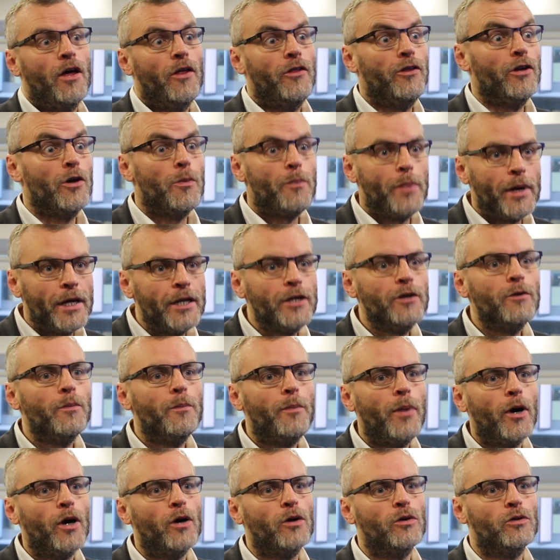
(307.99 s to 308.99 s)
the opinion
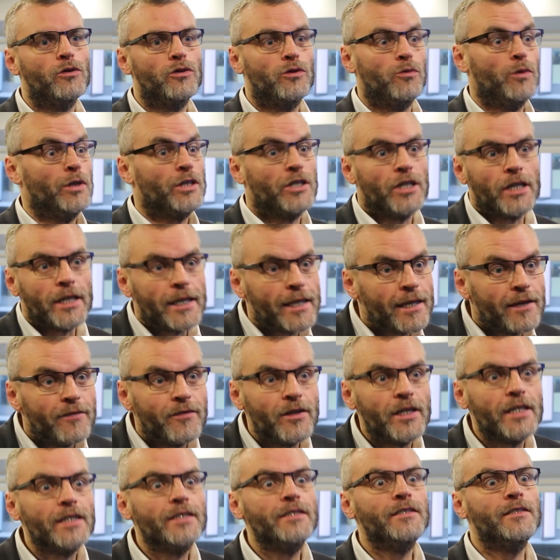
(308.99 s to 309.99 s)
polls, which are
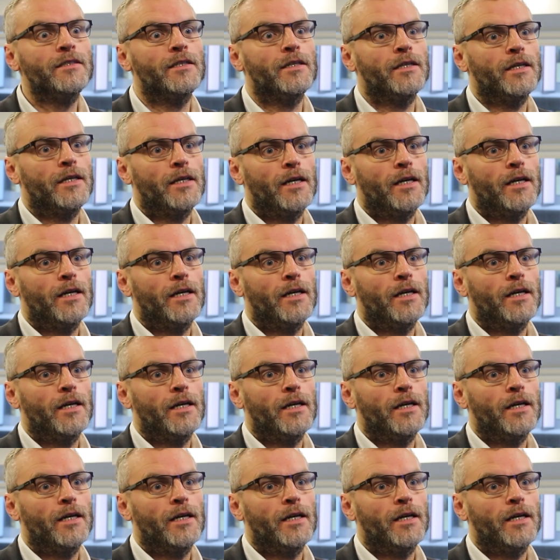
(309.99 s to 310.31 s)
giving